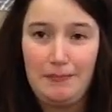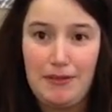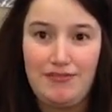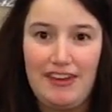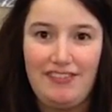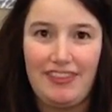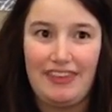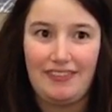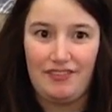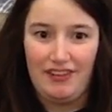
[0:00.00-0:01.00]
my favorite
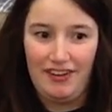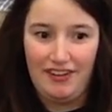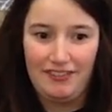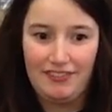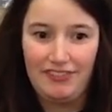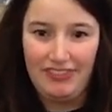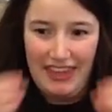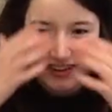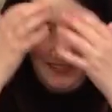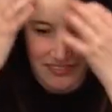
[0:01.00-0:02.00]
thing so far. Just
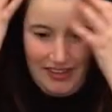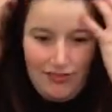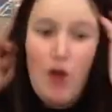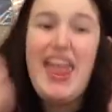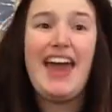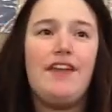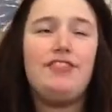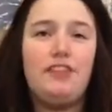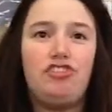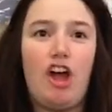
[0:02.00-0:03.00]
handing him stuff. Oh yeah, and
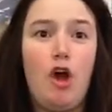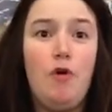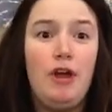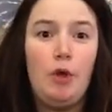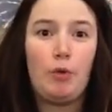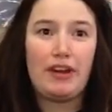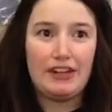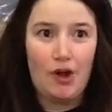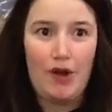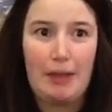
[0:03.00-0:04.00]
after the show, we're
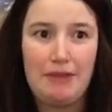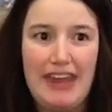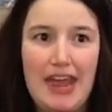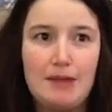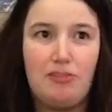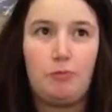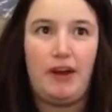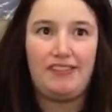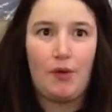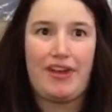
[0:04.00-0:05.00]
going to go and I'm going to hand him
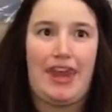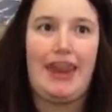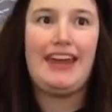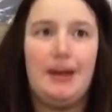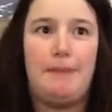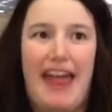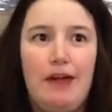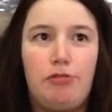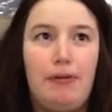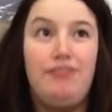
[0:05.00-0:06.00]
espresso, and I'm going to buy
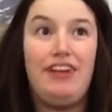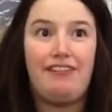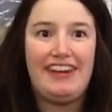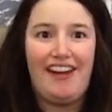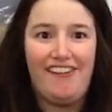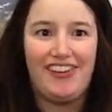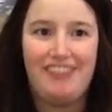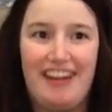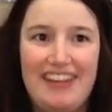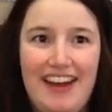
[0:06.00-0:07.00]
it with my very own
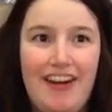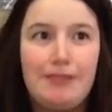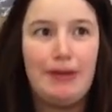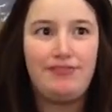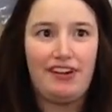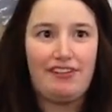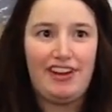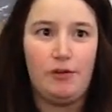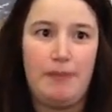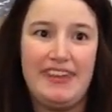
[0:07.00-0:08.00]
credit card and my
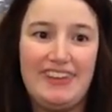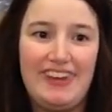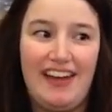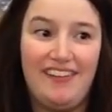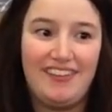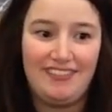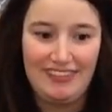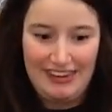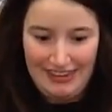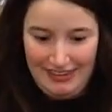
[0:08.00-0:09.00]
very own bank account.
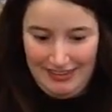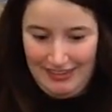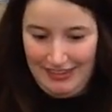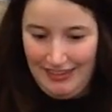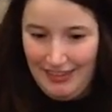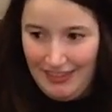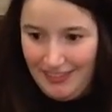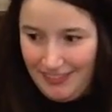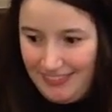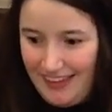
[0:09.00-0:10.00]

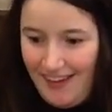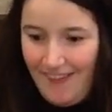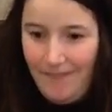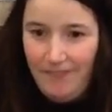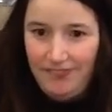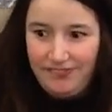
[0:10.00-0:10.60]
So,